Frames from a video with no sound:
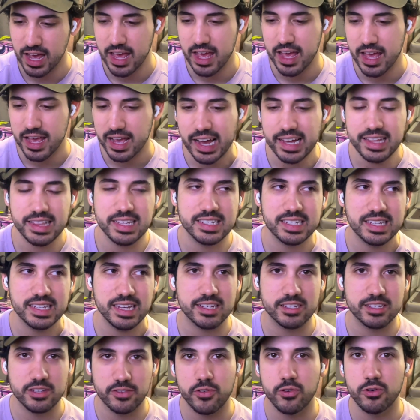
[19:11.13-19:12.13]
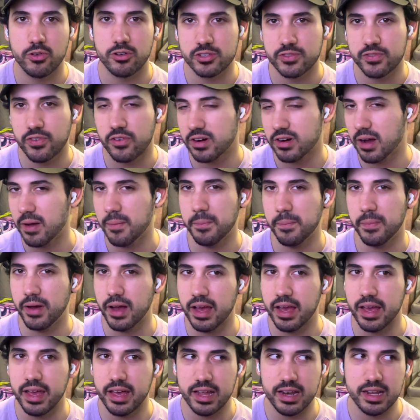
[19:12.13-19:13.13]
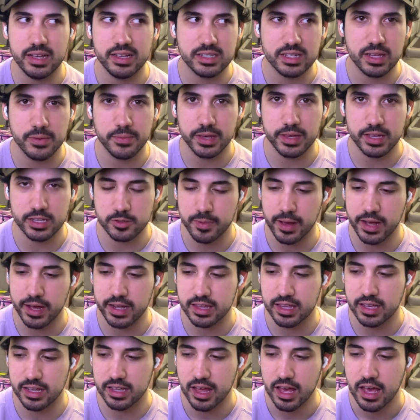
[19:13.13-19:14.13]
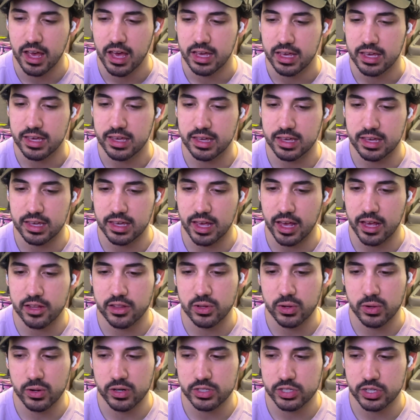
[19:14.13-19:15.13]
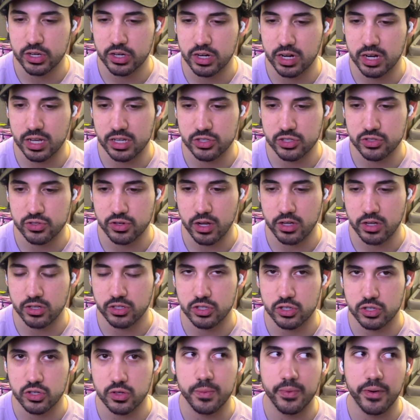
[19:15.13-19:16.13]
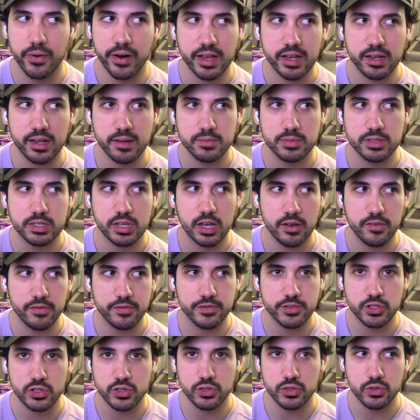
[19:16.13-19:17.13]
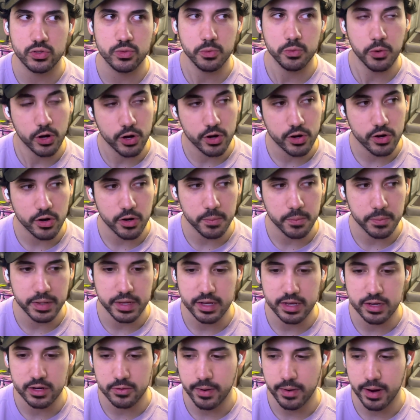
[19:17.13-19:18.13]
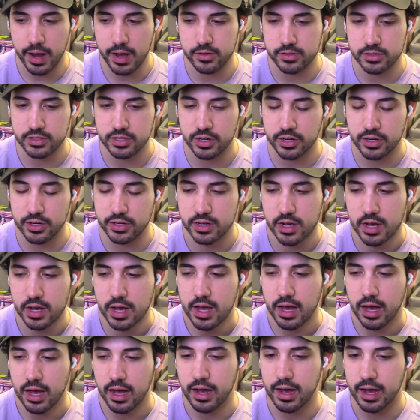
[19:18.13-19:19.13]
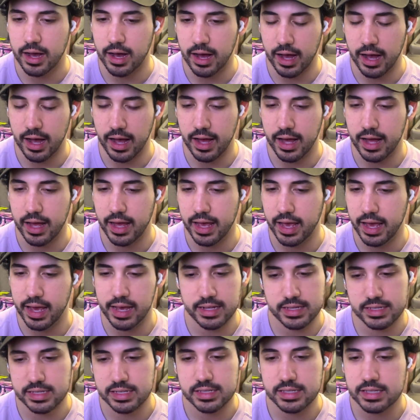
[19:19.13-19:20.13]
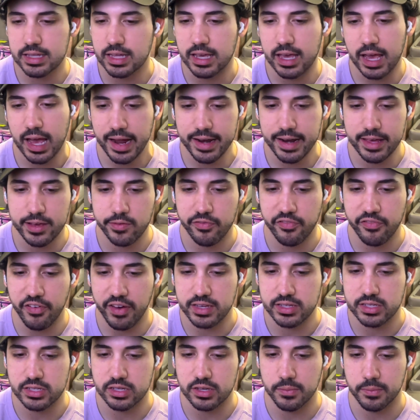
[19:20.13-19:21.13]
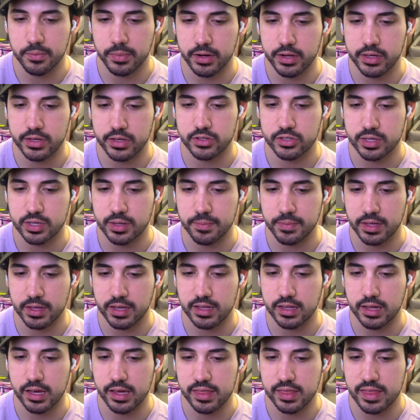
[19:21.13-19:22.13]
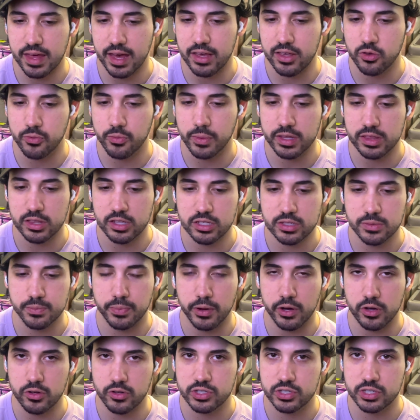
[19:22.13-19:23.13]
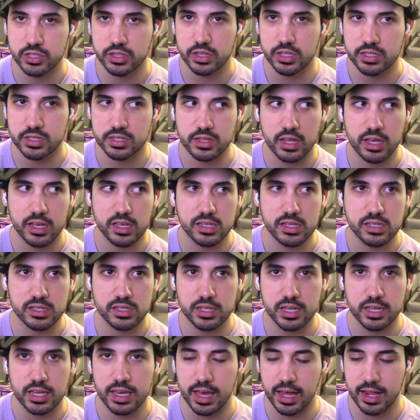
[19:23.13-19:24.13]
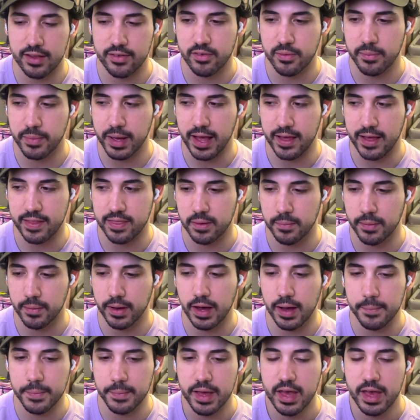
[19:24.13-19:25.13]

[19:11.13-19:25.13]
kind of sucks, of course, for him, but it is to be expected. He ignores her. He struggles to bringing himself to her or being around her. It's just like, how do you face somebody or something like that? You made these boasts and these things and you can't even back them up.